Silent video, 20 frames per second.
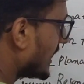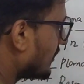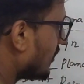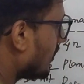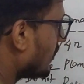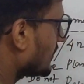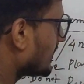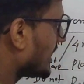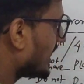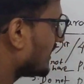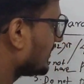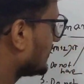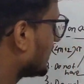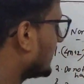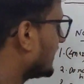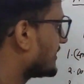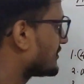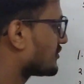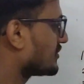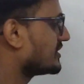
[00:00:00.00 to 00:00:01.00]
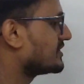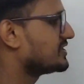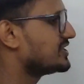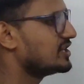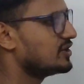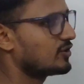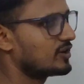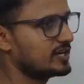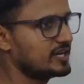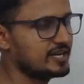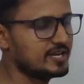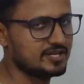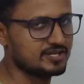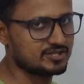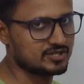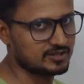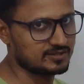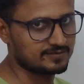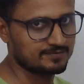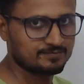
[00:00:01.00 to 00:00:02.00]
cannot get the resonance
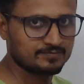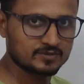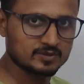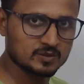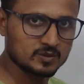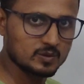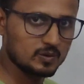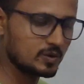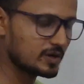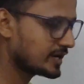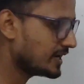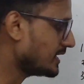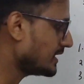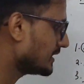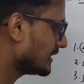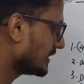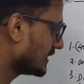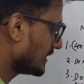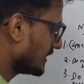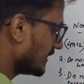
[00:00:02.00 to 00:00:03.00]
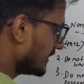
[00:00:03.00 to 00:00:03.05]
delocalization. Okay,